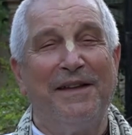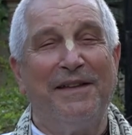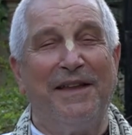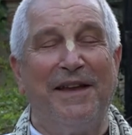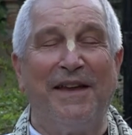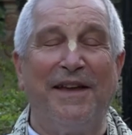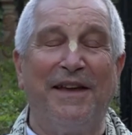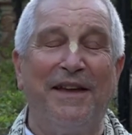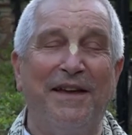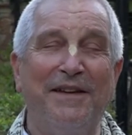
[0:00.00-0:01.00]

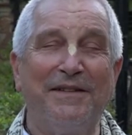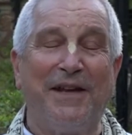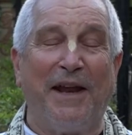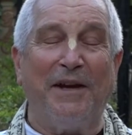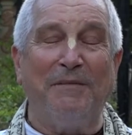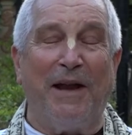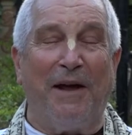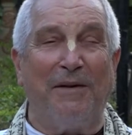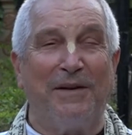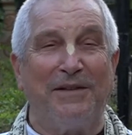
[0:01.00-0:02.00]
they sat him
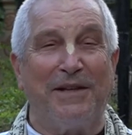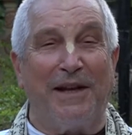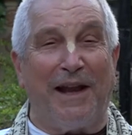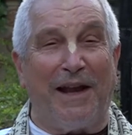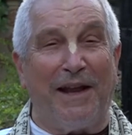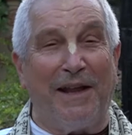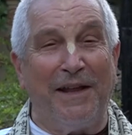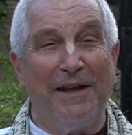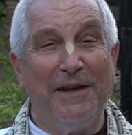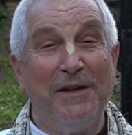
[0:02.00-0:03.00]
down and said, Lala,
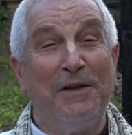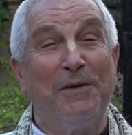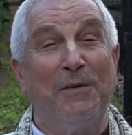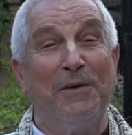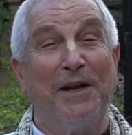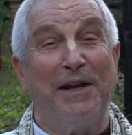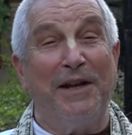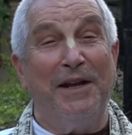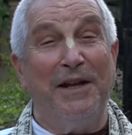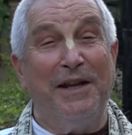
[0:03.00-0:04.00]
you won't get
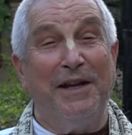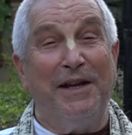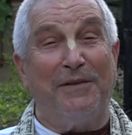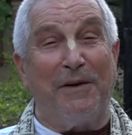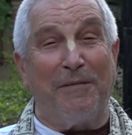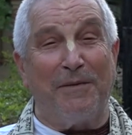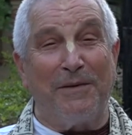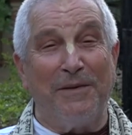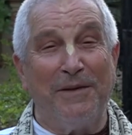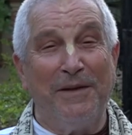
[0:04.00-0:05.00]
any
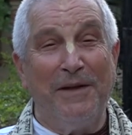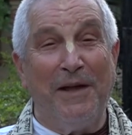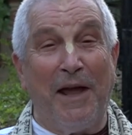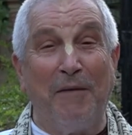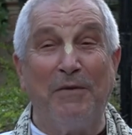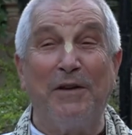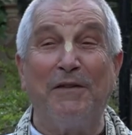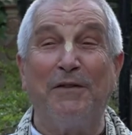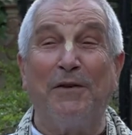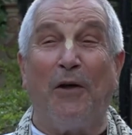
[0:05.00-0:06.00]
trouble and we'll
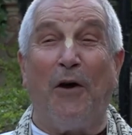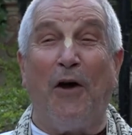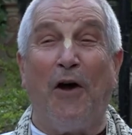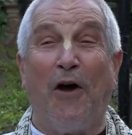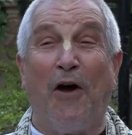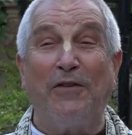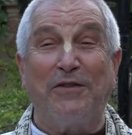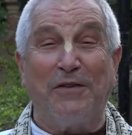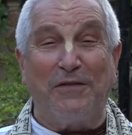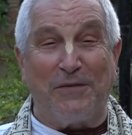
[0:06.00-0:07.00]
give you
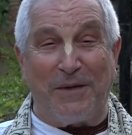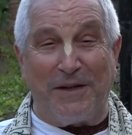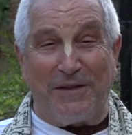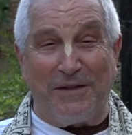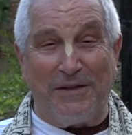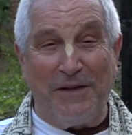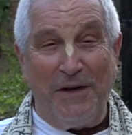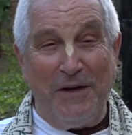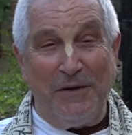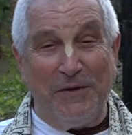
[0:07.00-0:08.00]
lots of sweets.
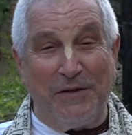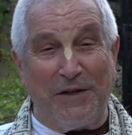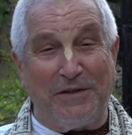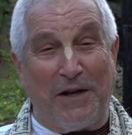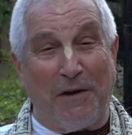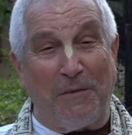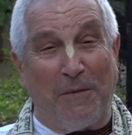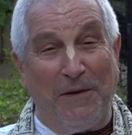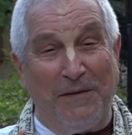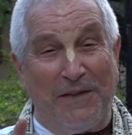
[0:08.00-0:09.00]
You just tell
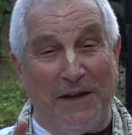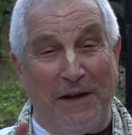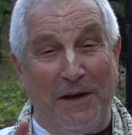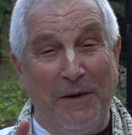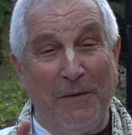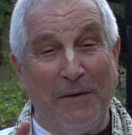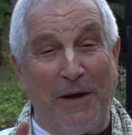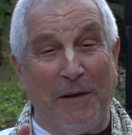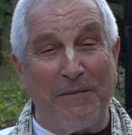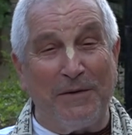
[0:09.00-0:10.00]
one thing.
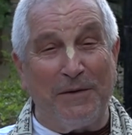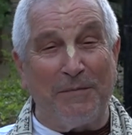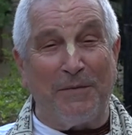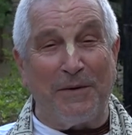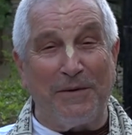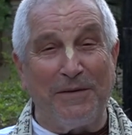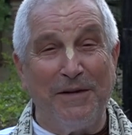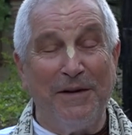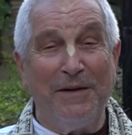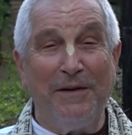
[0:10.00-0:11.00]
What happened to the pearls?
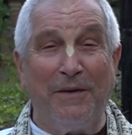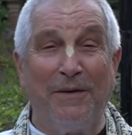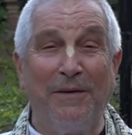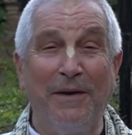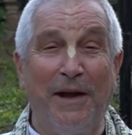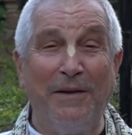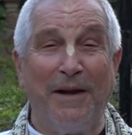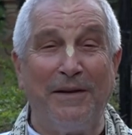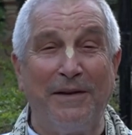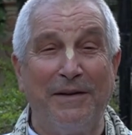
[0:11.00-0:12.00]
No, I'm not